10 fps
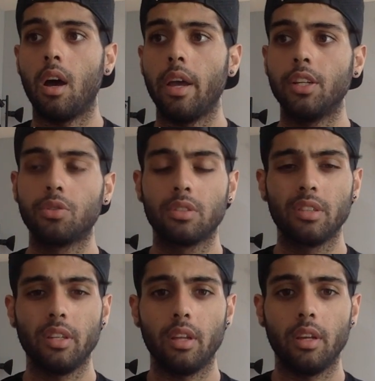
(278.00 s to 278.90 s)

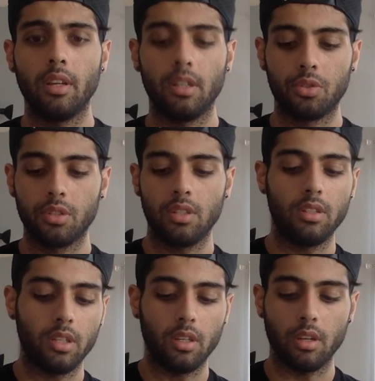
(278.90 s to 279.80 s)

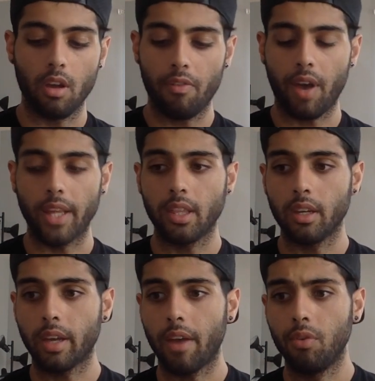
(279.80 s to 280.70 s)
interestingly enough, I
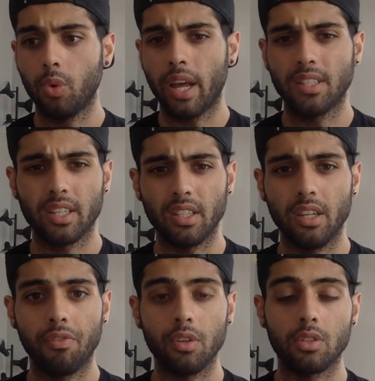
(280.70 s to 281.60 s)
think everyone has like a
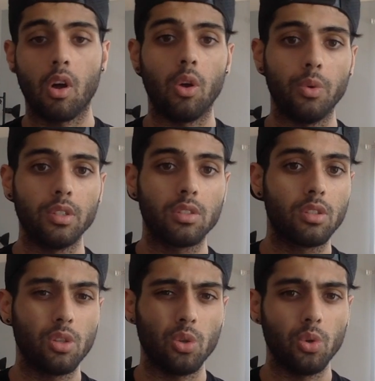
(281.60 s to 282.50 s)
different tolerance
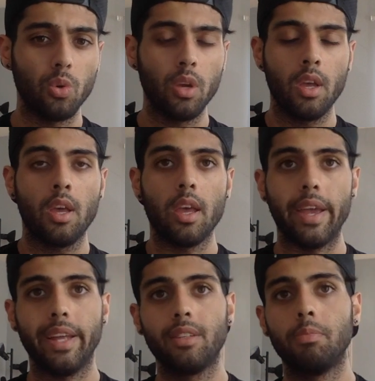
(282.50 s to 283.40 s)
to
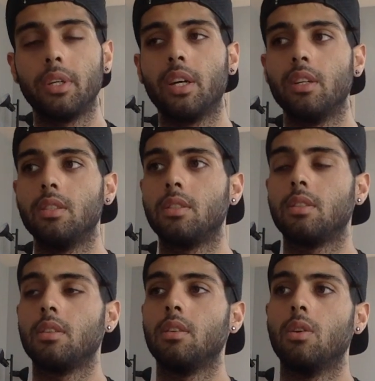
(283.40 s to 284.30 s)
it,
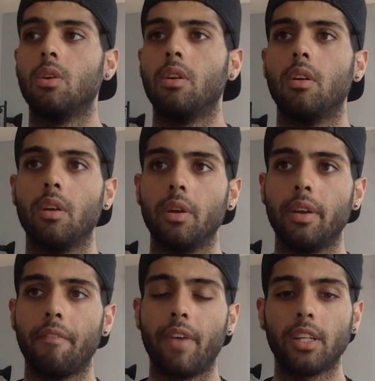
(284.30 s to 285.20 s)
because or it
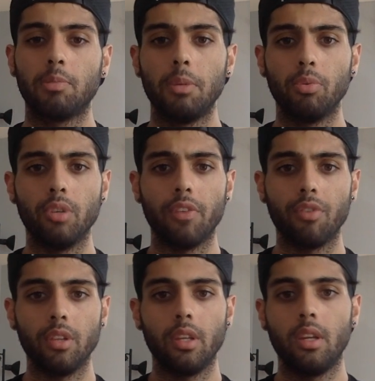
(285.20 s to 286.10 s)
affects people
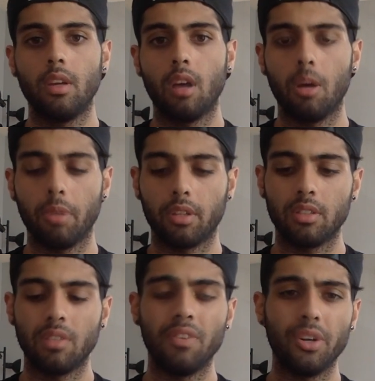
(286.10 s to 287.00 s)
differently, like the
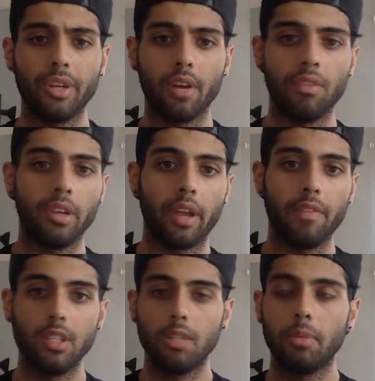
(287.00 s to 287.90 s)
severity of the night
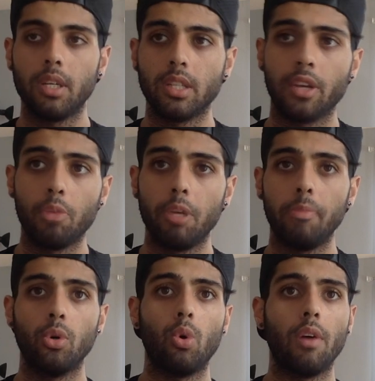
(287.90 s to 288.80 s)
vision. Because I know
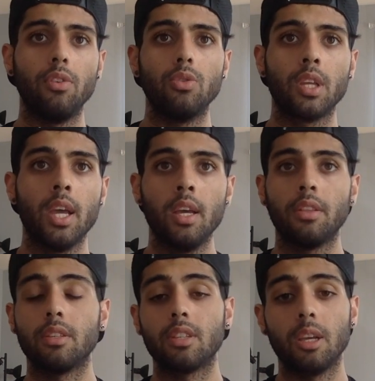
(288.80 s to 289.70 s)
people who have used
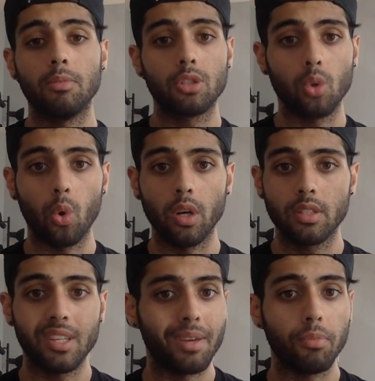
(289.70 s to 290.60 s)
the same
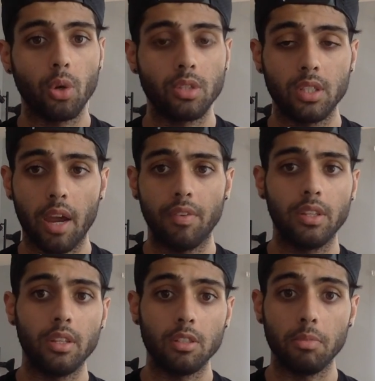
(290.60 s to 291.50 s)
source, same dosage,
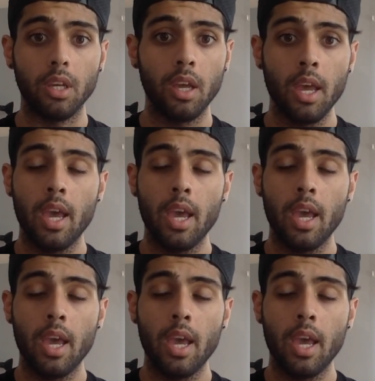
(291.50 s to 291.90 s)
everything as me,